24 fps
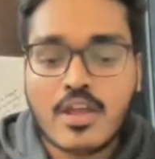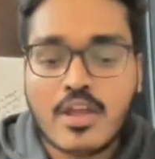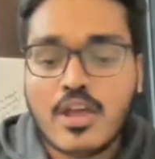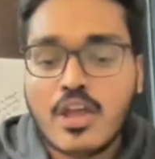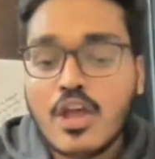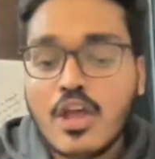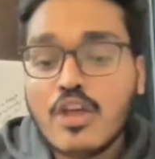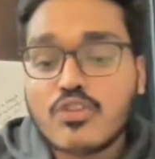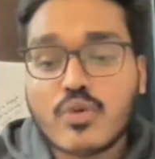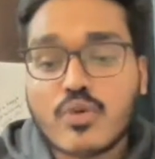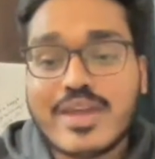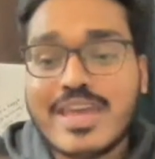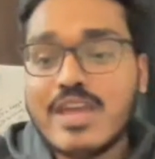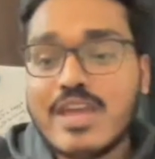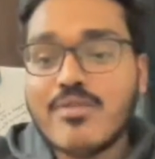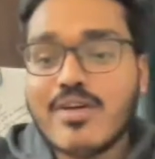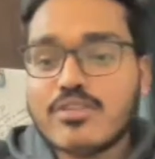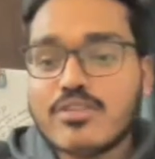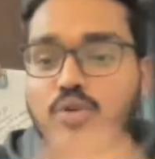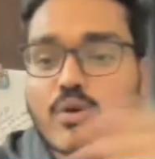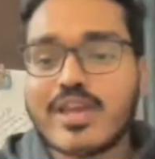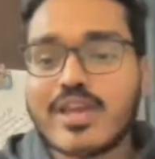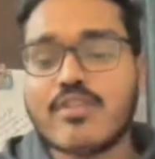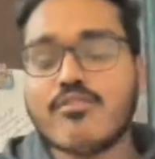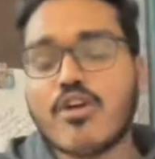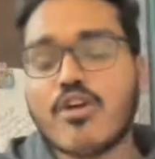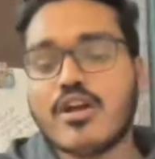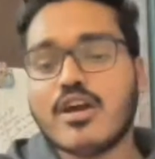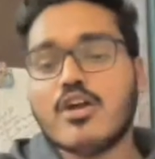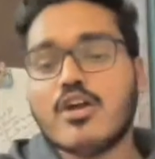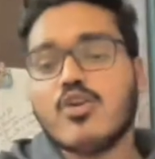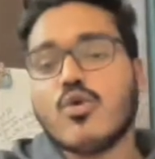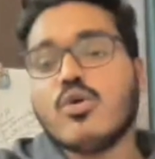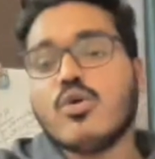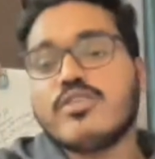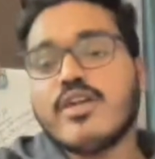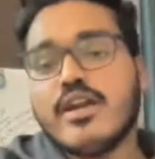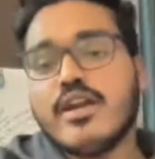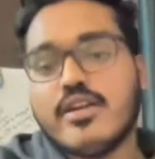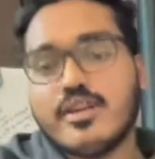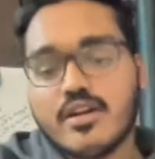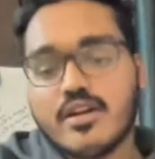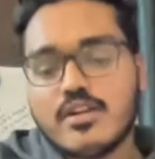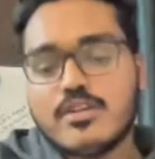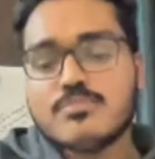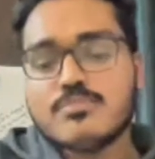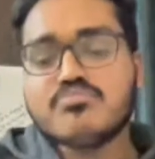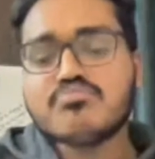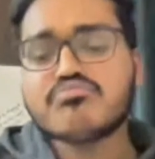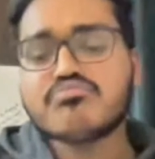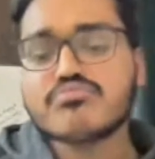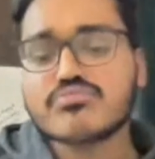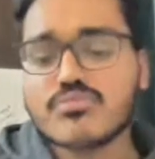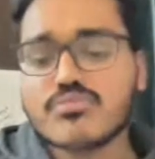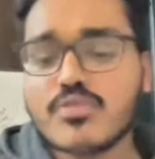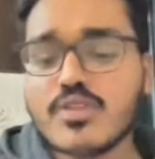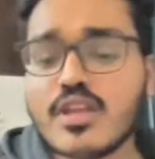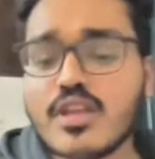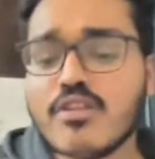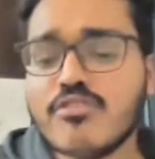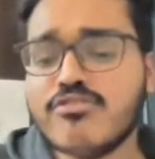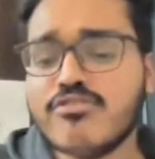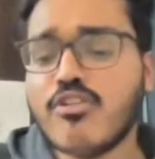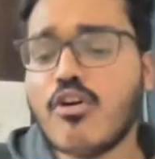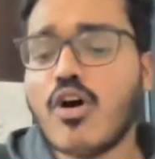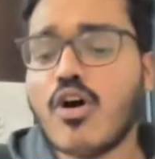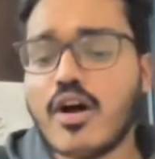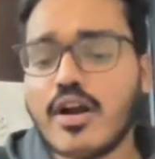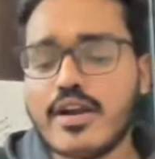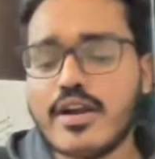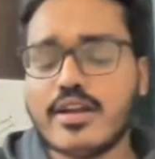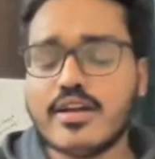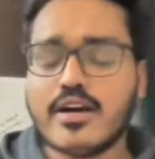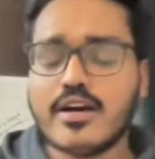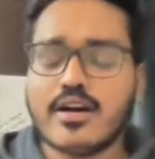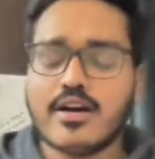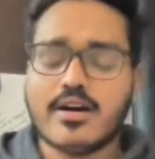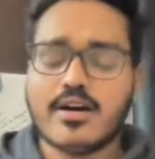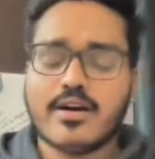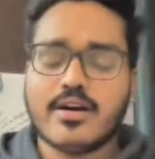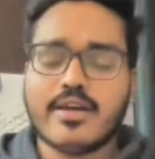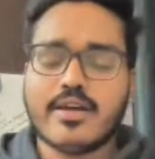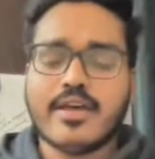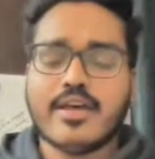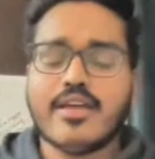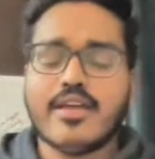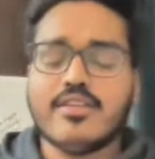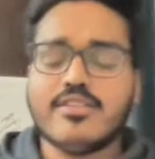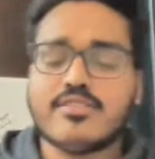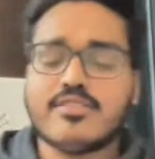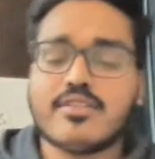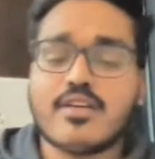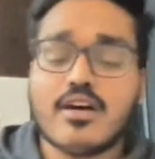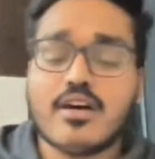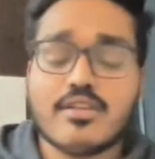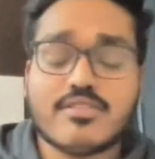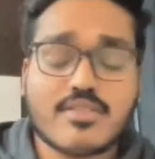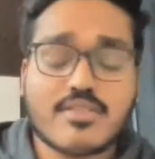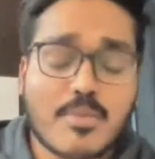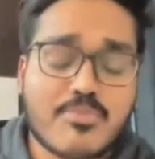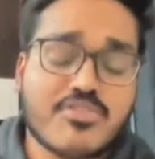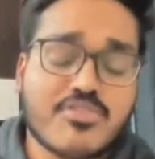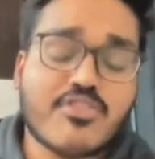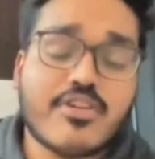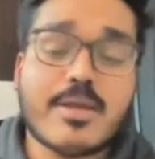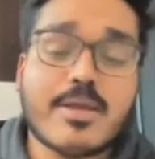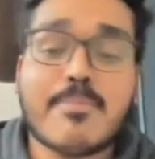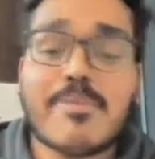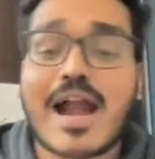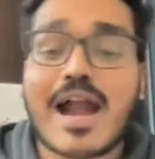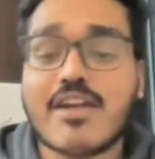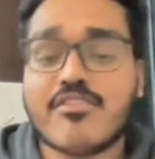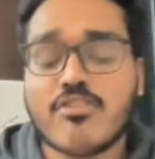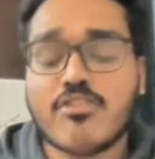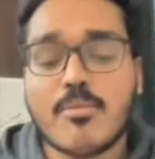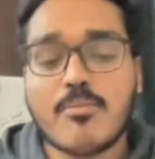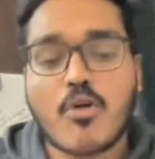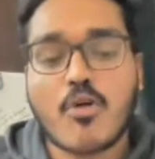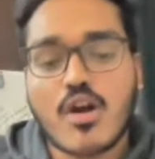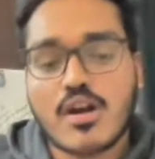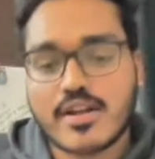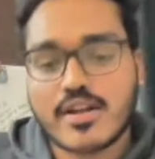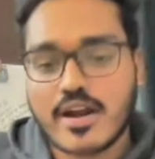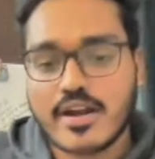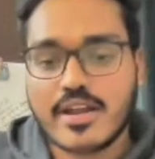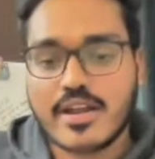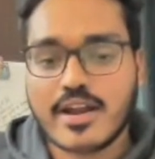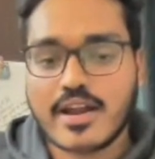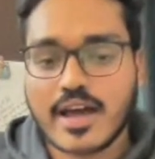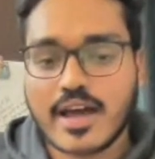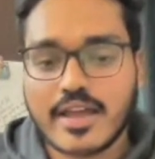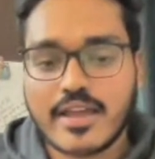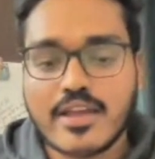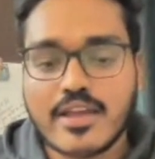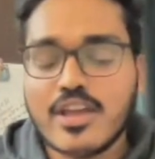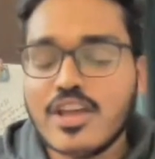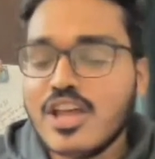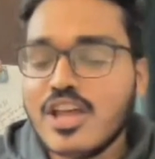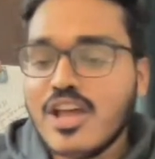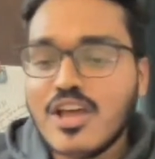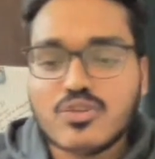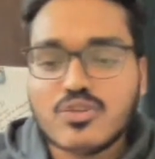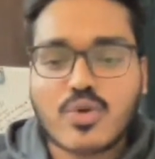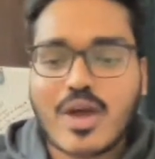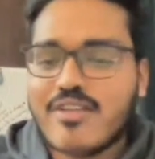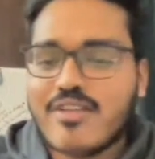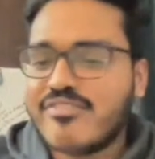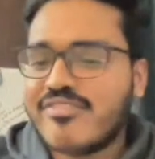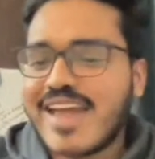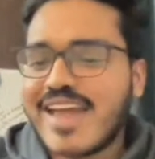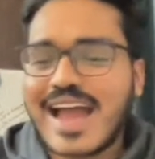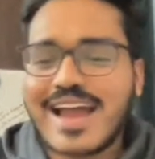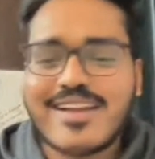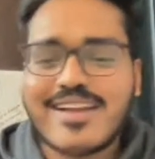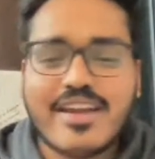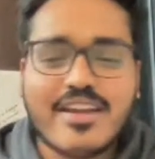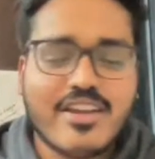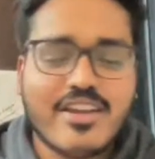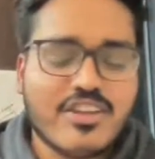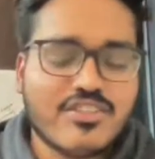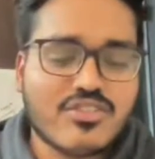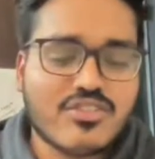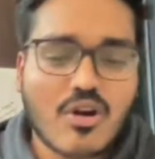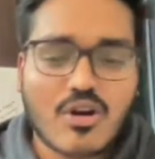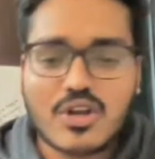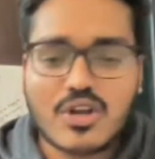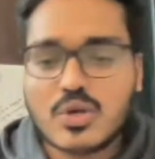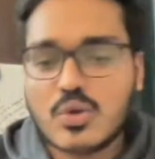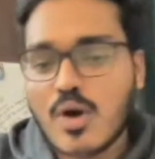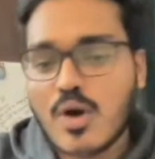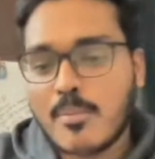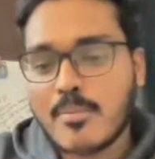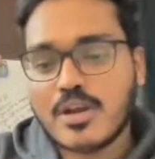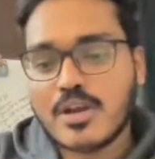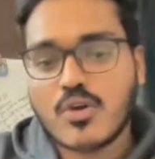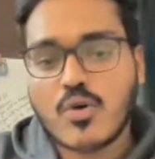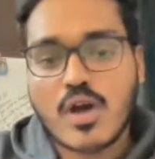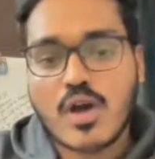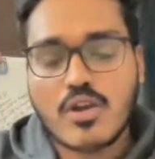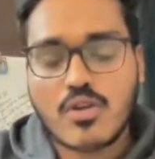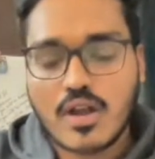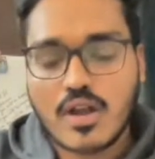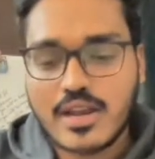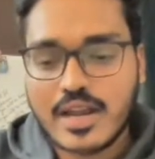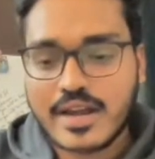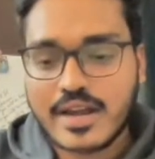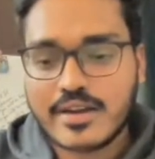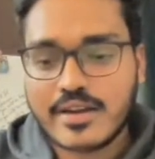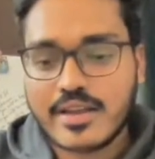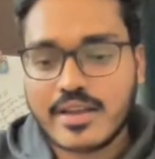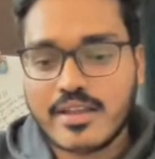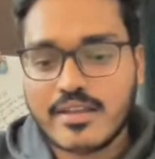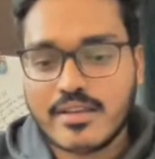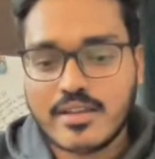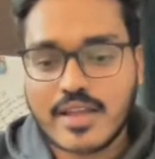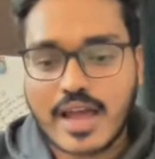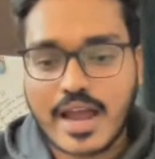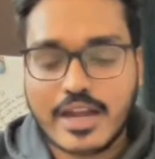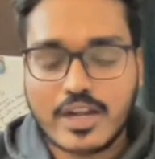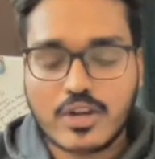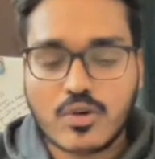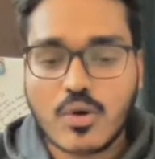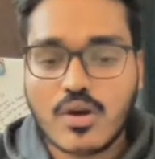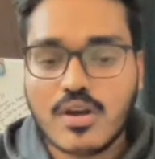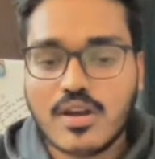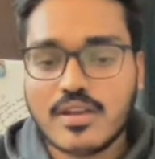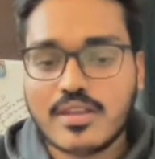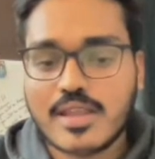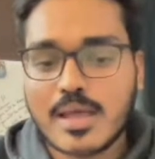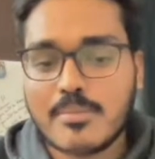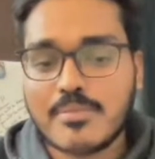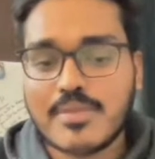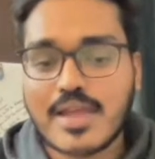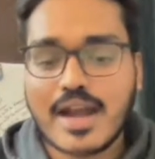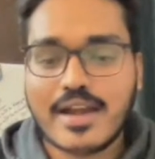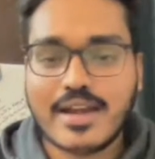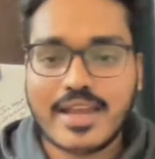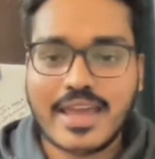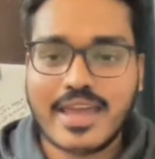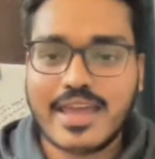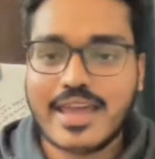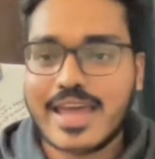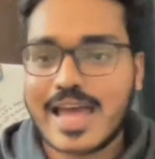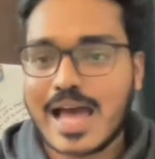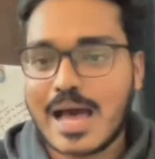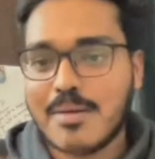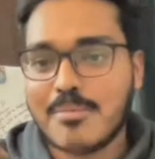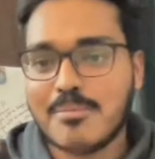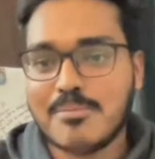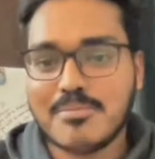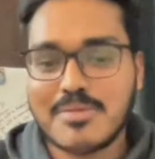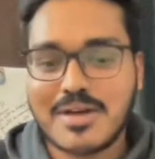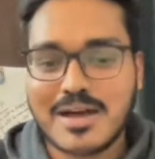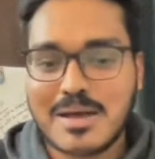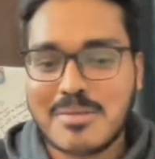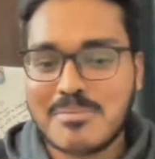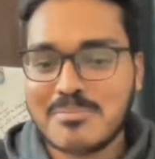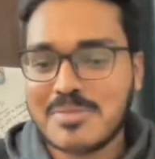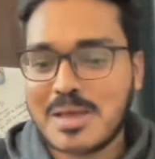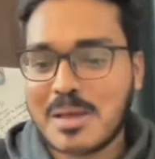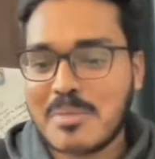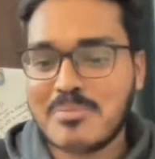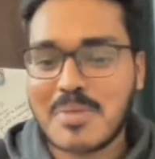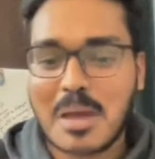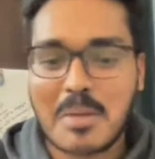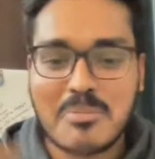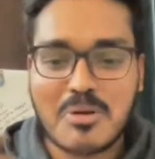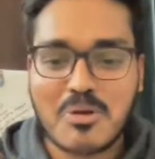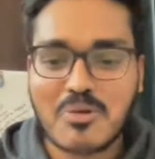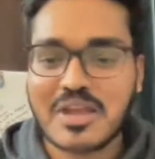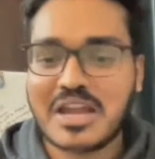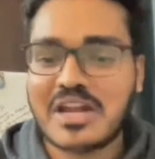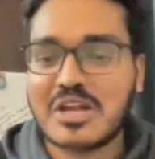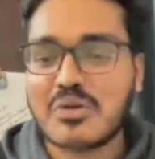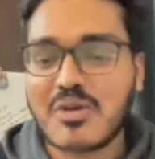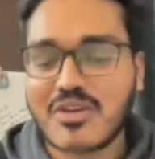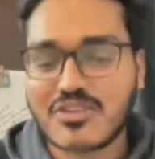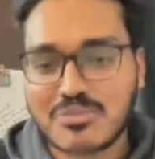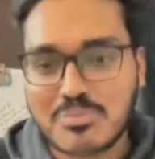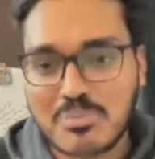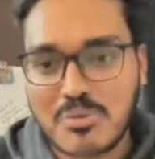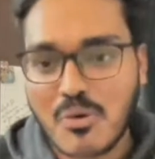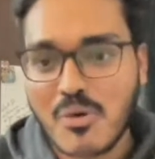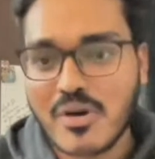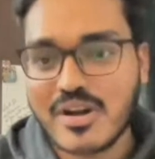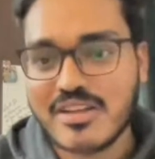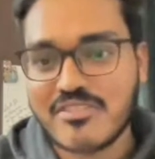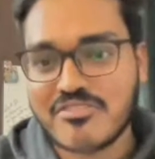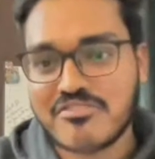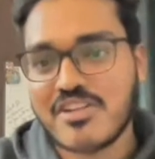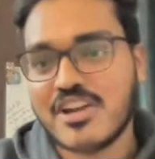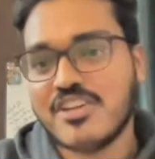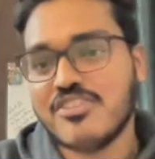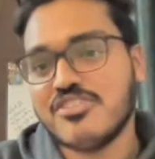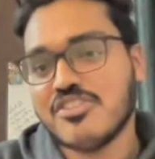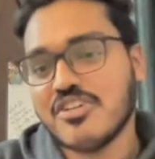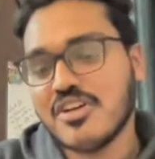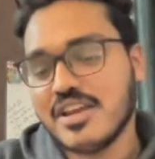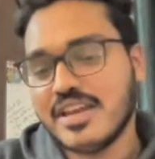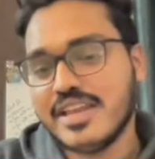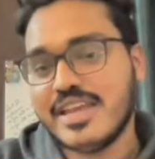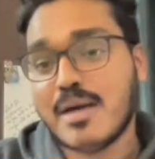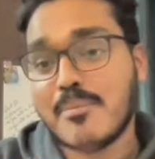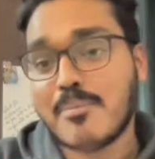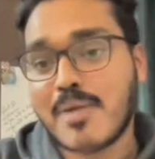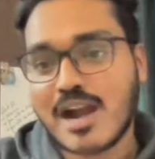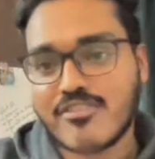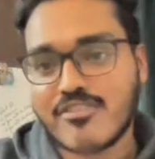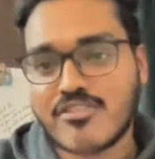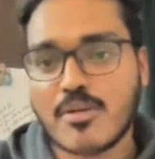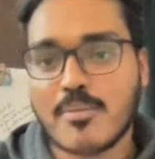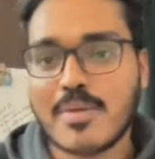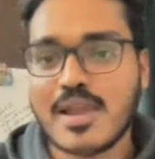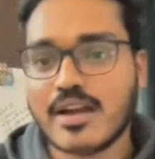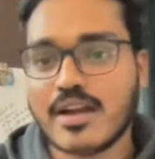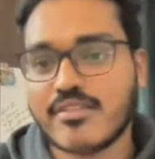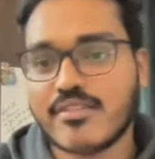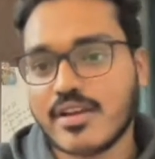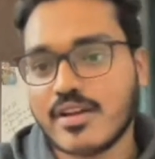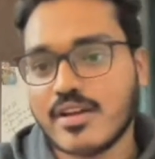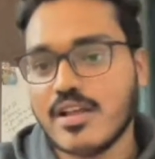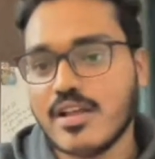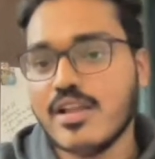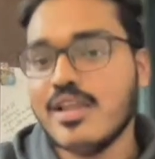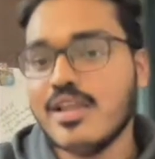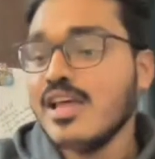So he was looking for a growth intern for his subsidiary platform called Career High. So I frankly reached out to Aman Goyal on LinkedIn. I told them that, hey, I'm looking to explore different journey apart from electrical.